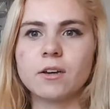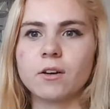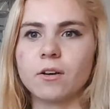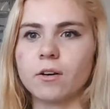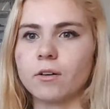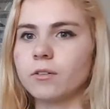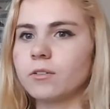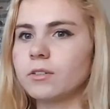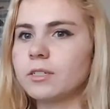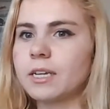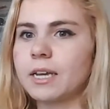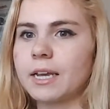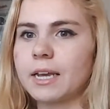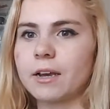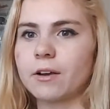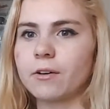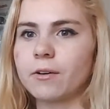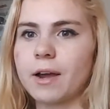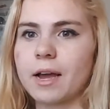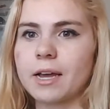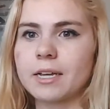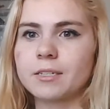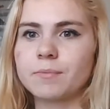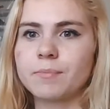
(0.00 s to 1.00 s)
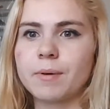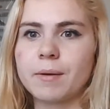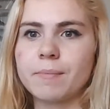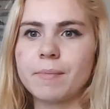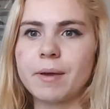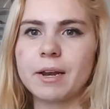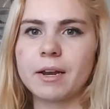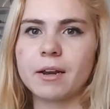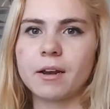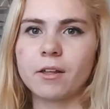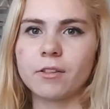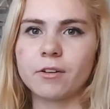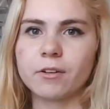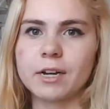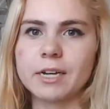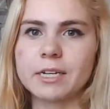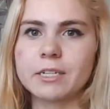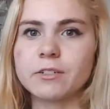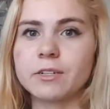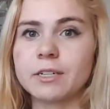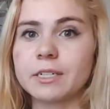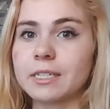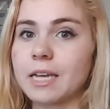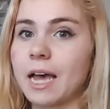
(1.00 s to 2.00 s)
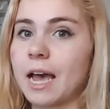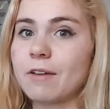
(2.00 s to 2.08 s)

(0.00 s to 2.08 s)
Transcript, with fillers: Girls can get harassed by men at other ice rinks.